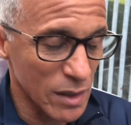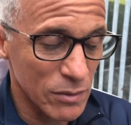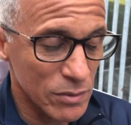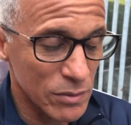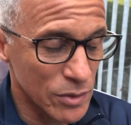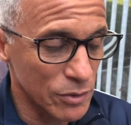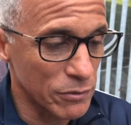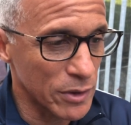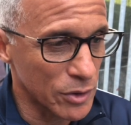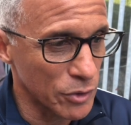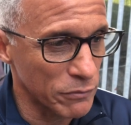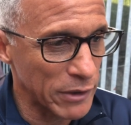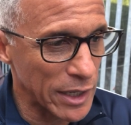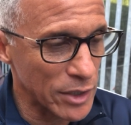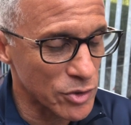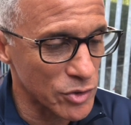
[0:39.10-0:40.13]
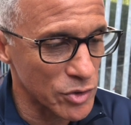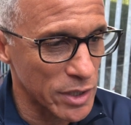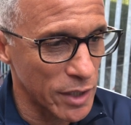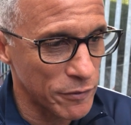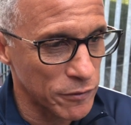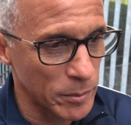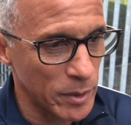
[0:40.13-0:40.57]
Yeah, good reaction
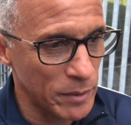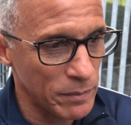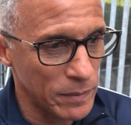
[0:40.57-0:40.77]
save from him.